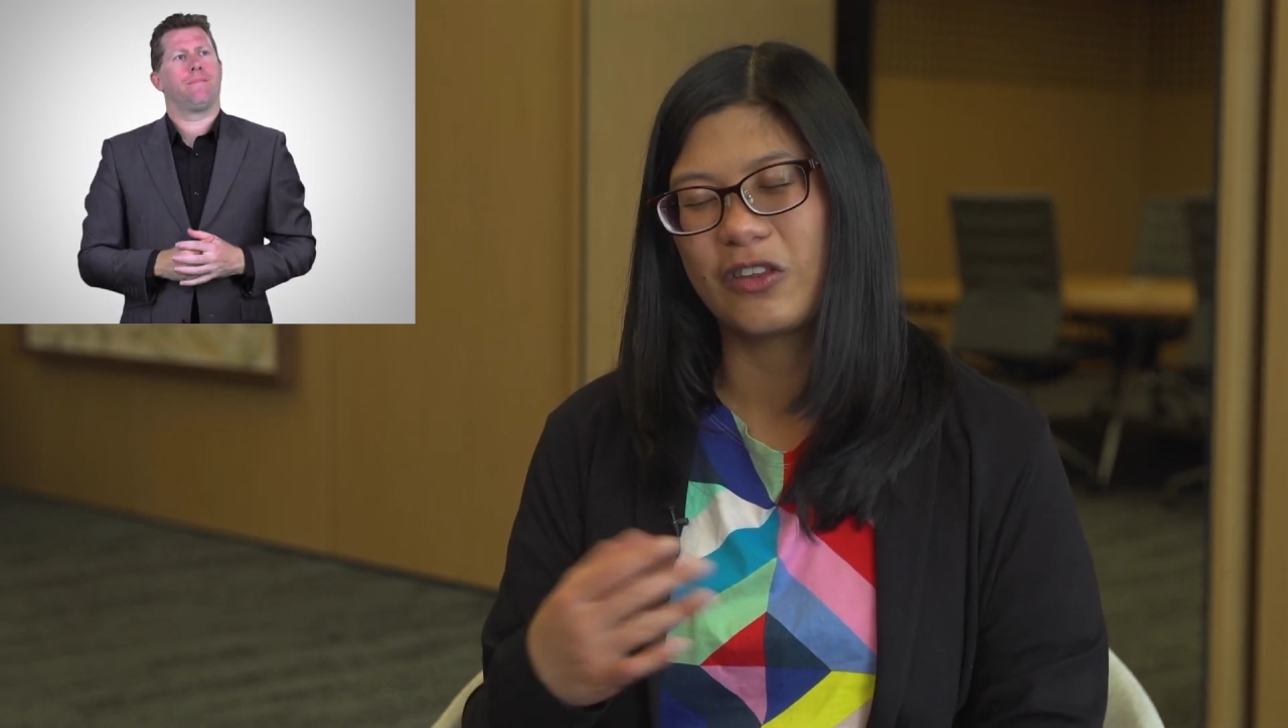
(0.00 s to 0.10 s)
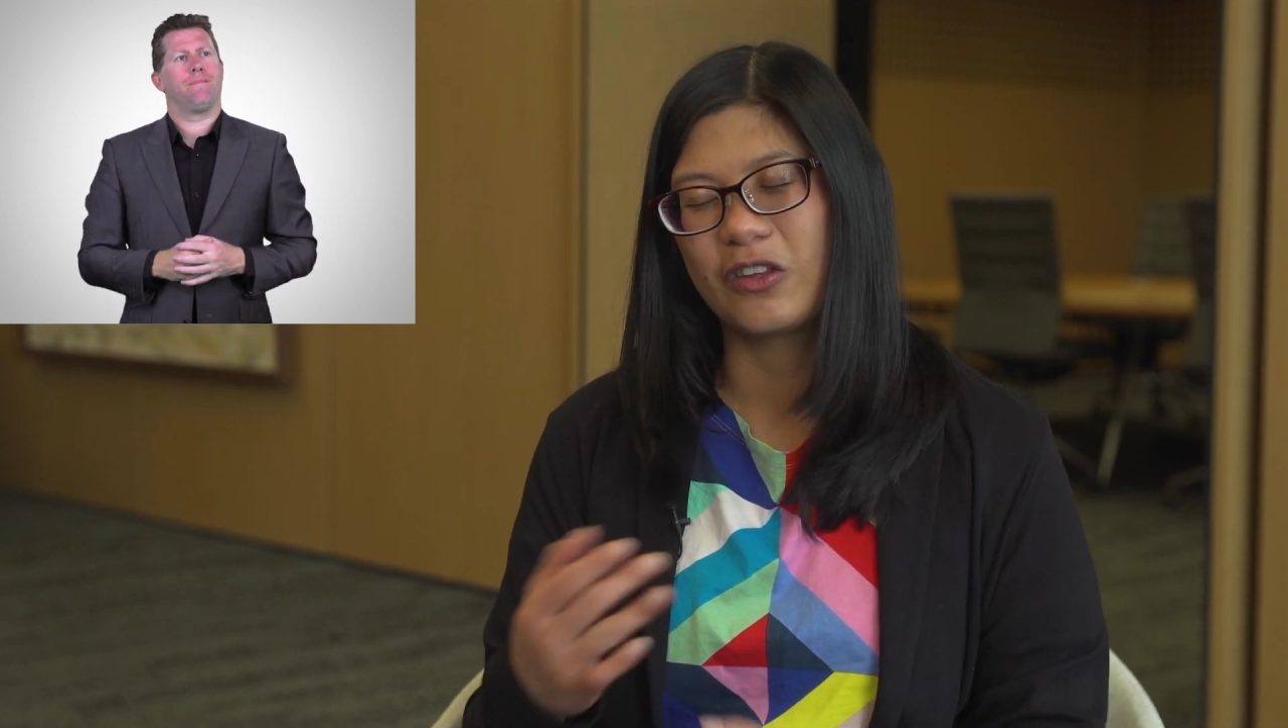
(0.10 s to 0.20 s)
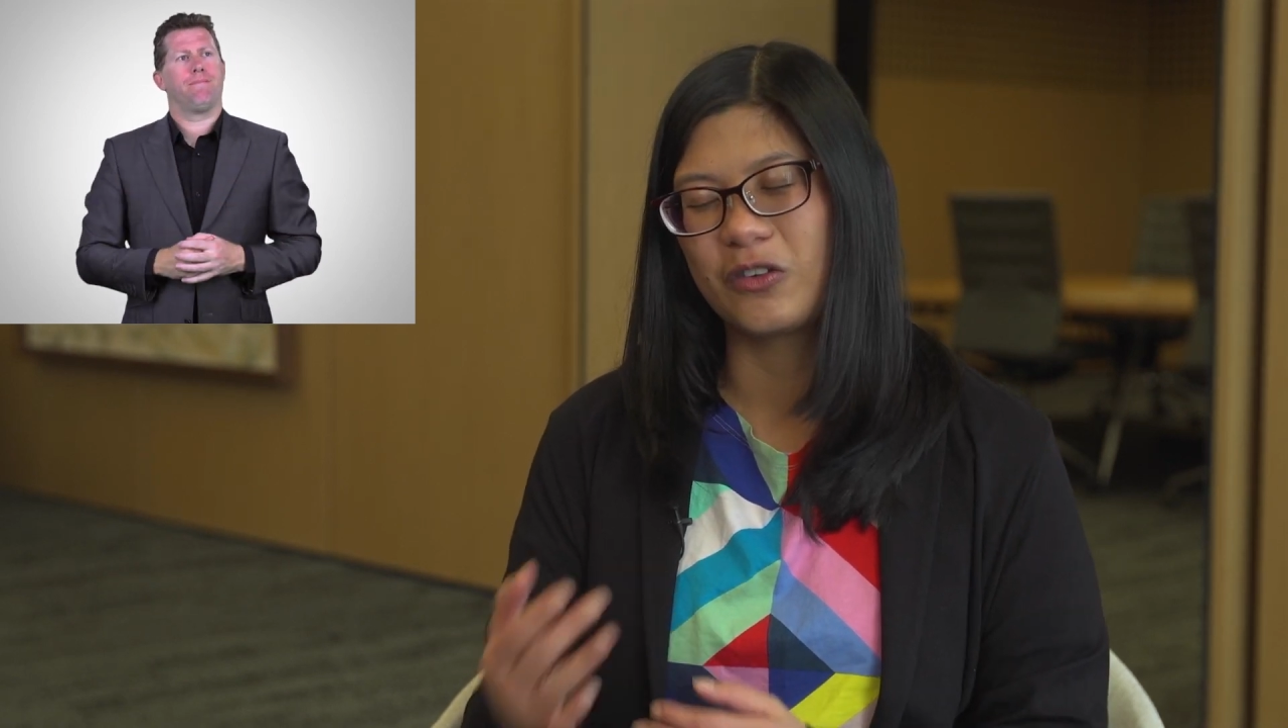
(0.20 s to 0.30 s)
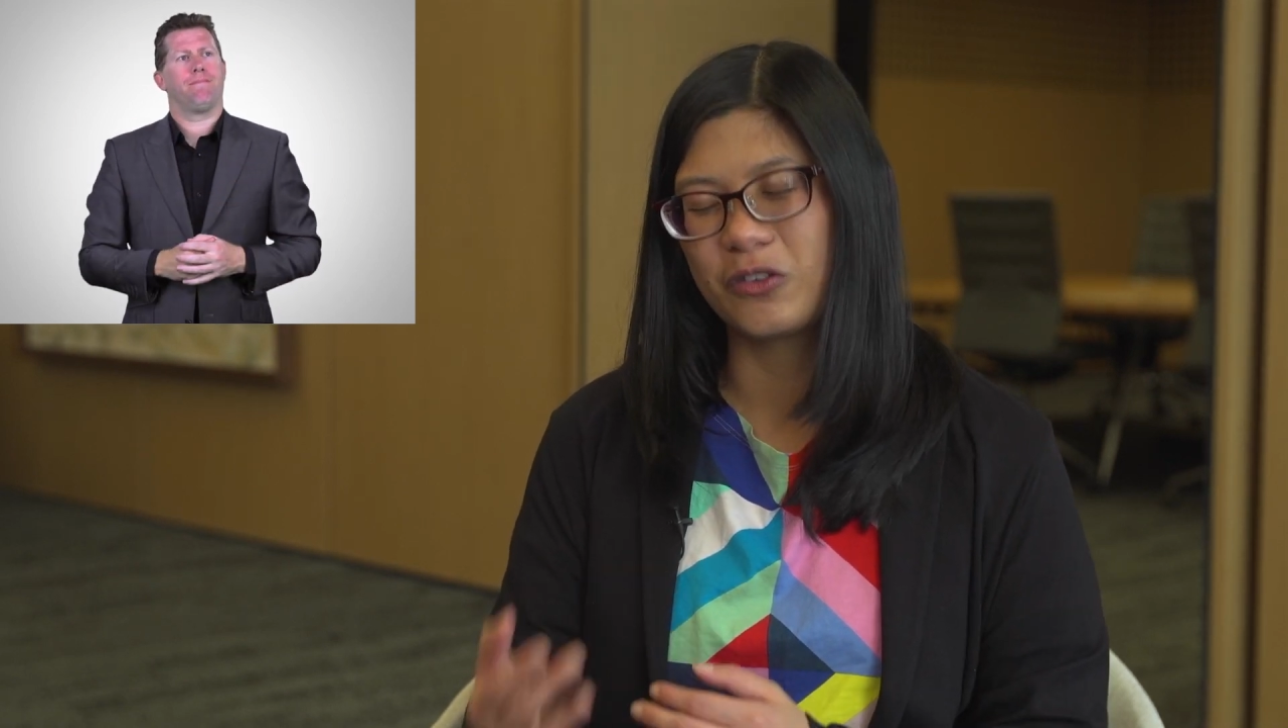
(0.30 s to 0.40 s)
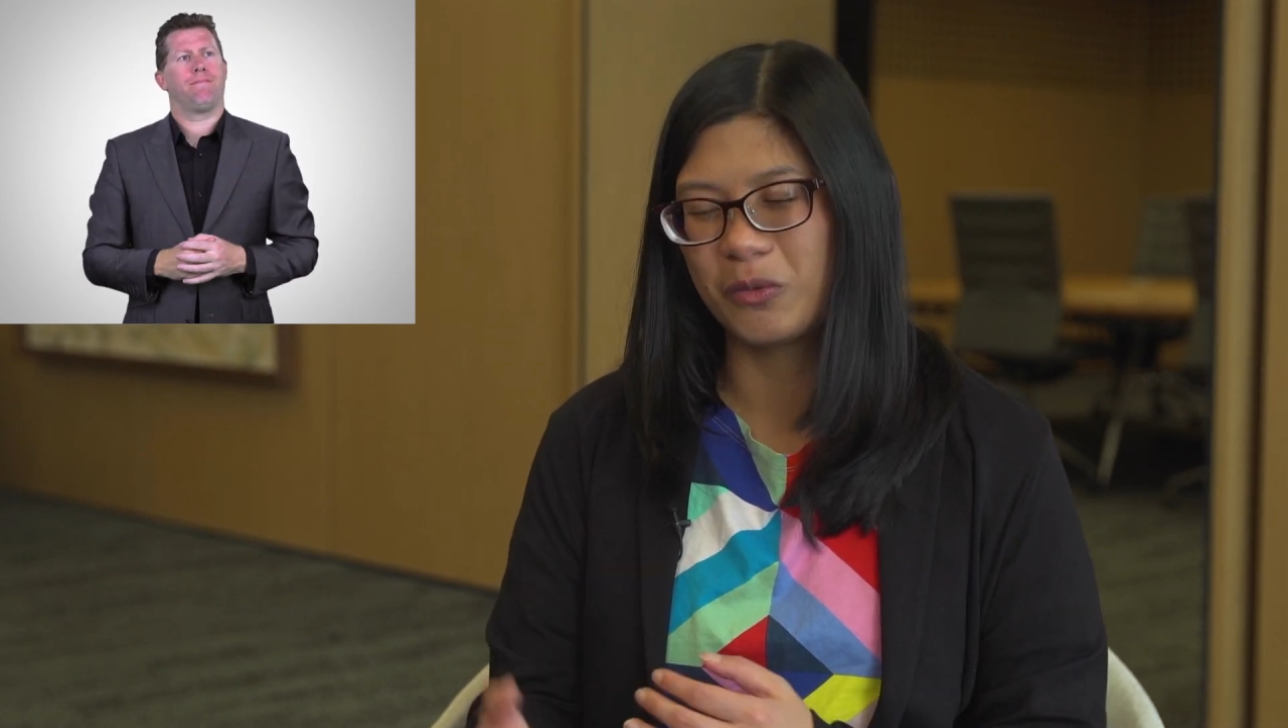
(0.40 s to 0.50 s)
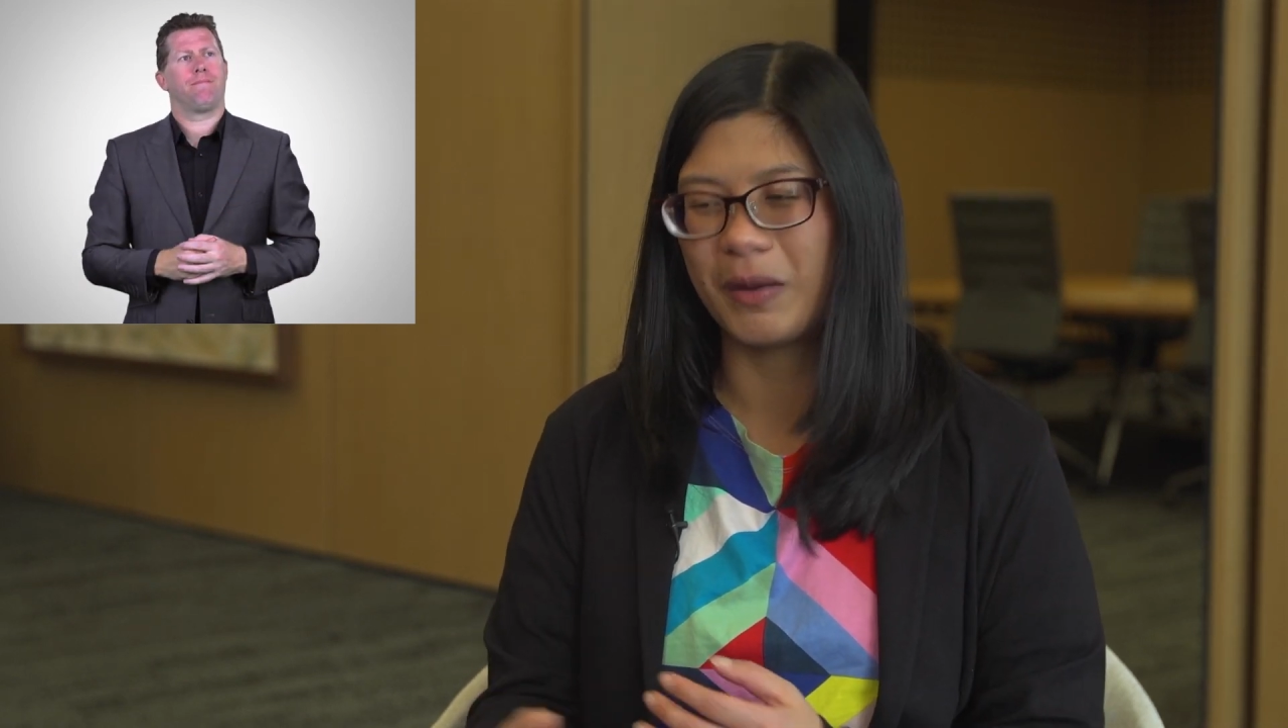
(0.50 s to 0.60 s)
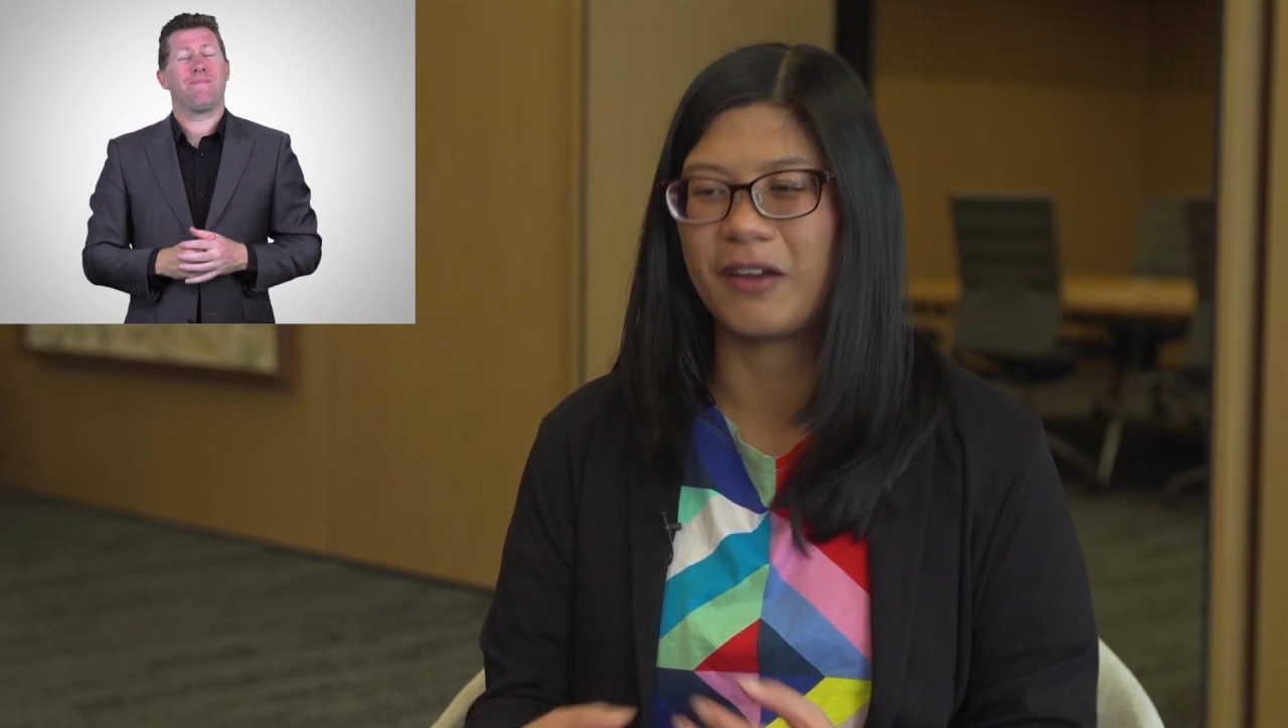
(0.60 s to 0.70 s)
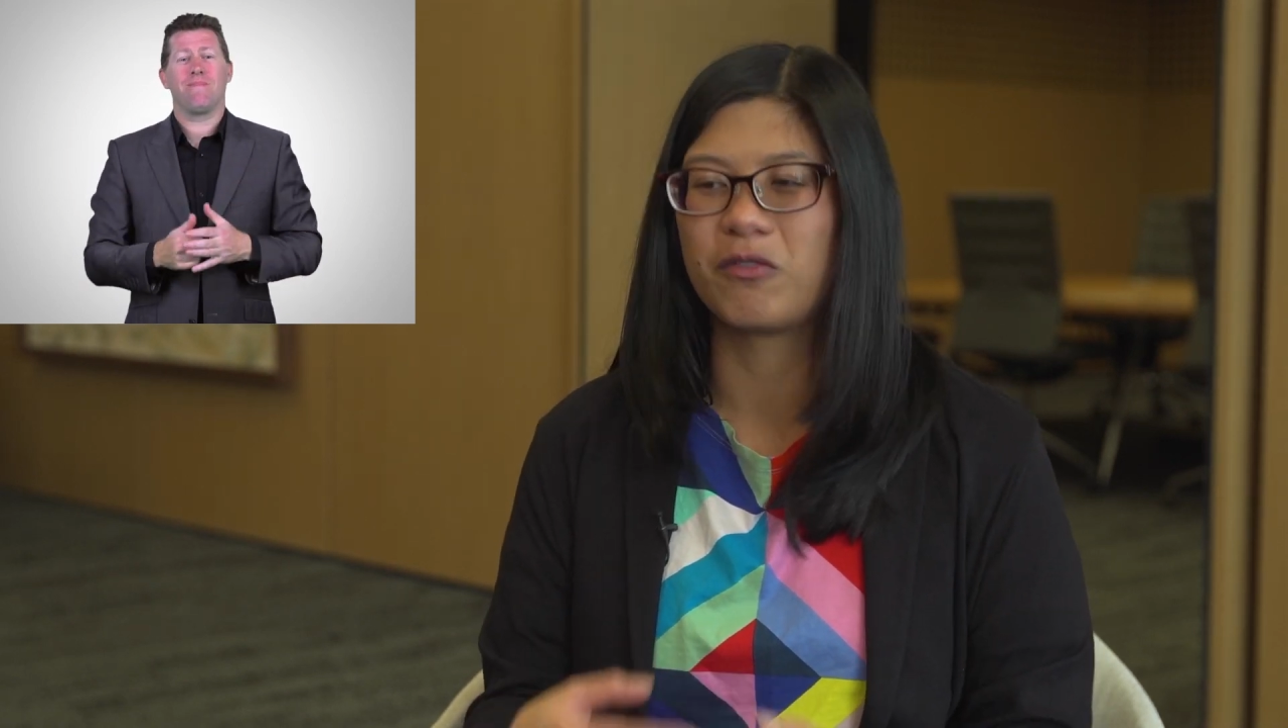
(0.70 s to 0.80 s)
usual back